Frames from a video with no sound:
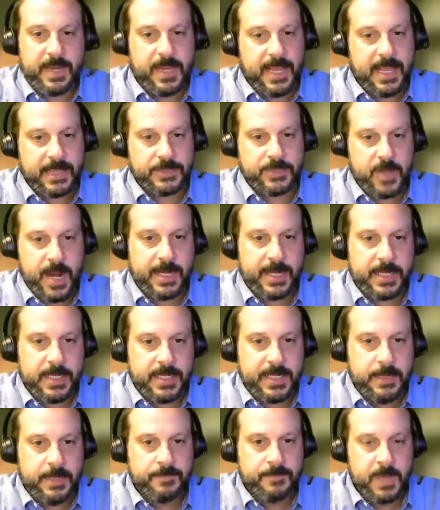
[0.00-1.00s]

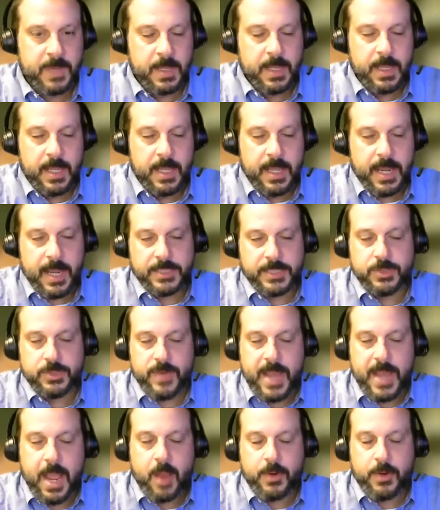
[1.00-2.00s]
electronically. And so
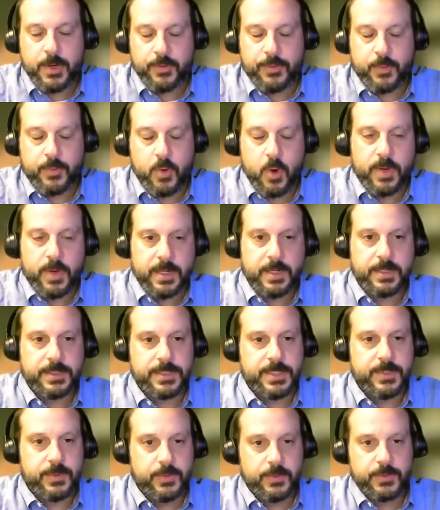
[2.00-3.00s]
now you're thrown
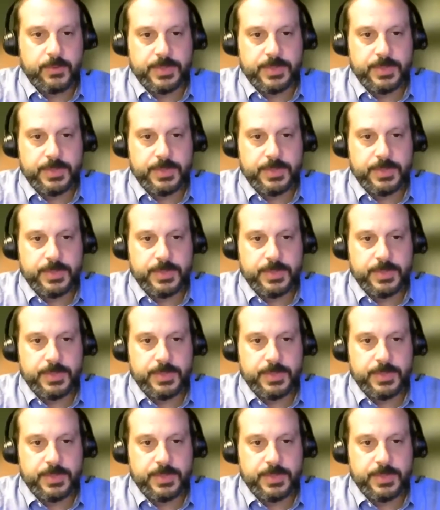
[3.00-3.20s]
into